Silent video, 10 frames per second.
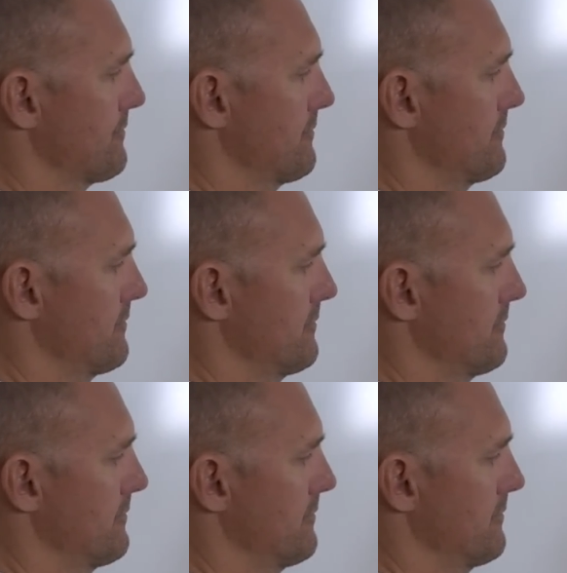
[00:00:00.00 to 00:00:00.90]

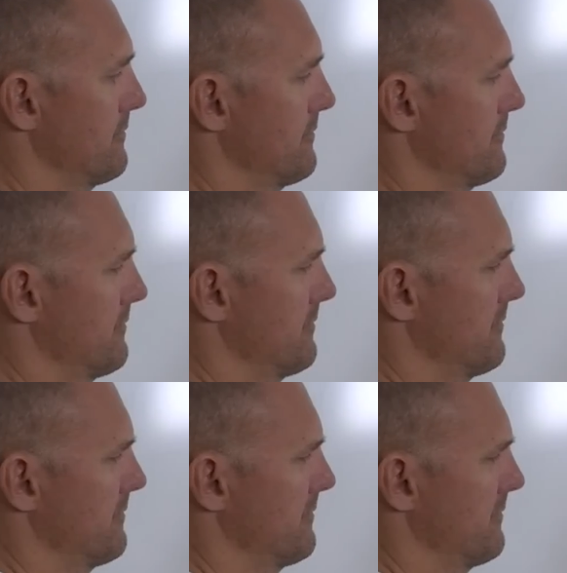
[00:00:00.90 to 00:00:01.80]

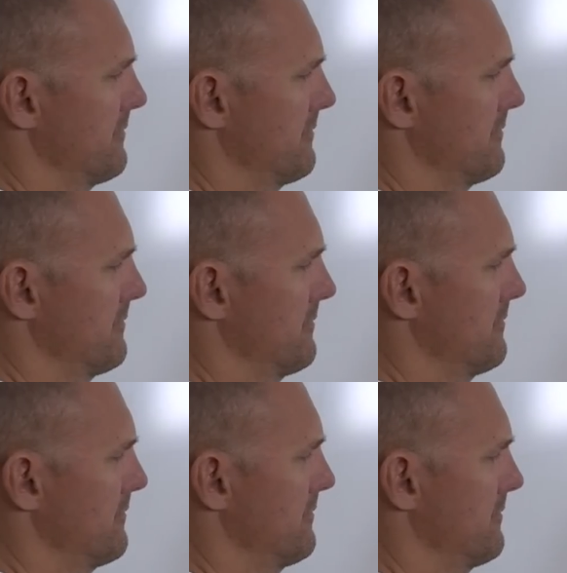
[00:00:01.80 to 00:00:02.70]

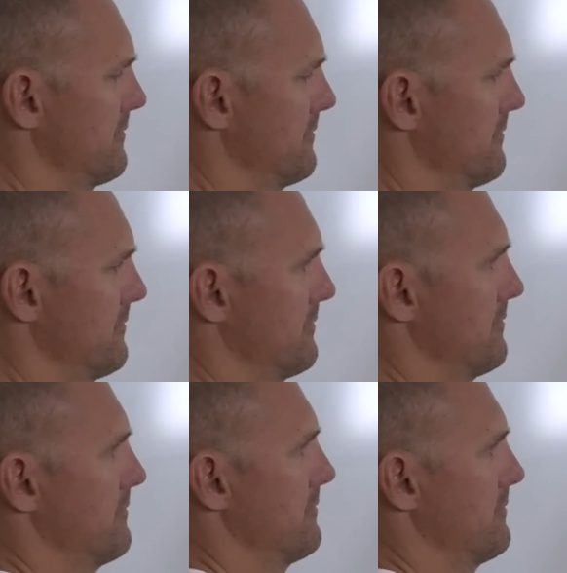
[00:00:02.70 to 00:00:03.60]

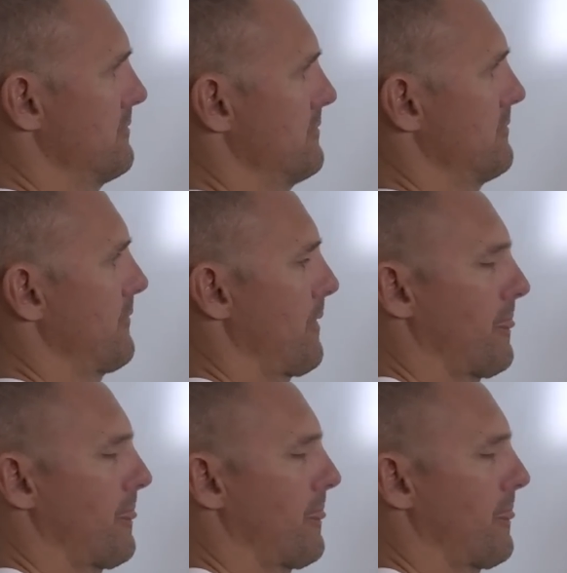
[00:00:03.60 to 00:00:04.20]
(no one is talking)